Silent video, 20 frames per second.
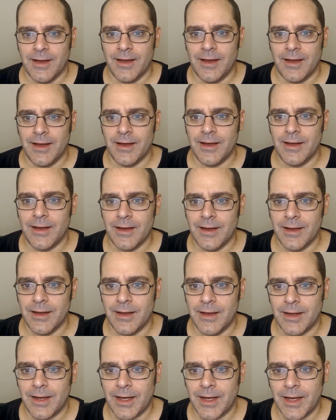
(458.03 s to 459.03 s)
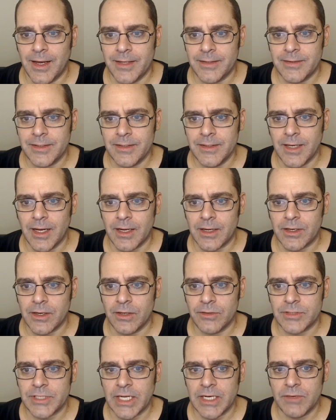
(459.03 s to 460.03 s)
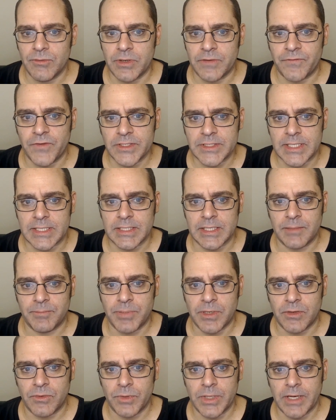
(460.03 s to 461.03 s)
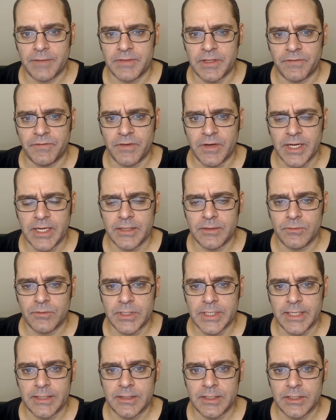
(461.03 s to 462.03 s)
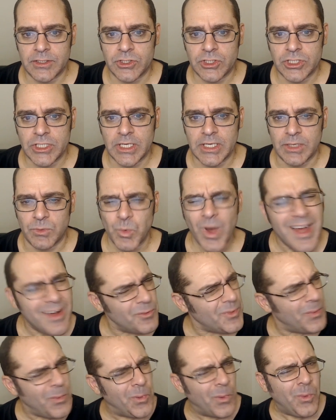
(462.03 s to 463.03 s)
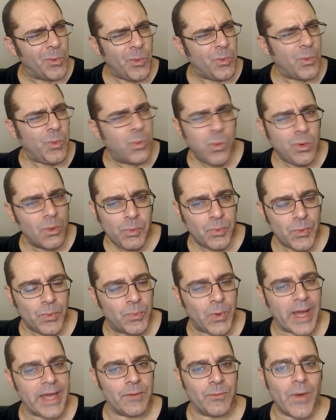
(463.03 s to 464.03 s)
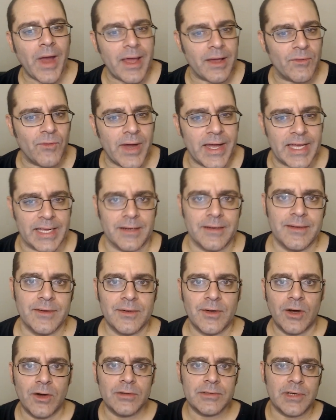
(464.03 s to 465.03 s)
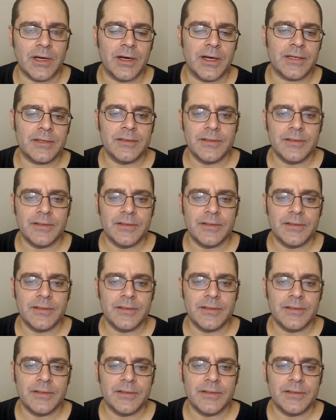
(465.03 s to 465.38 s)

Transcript: I did not go to anyone physically, but we have defined what I did as cheating. What? Wait. Hold on.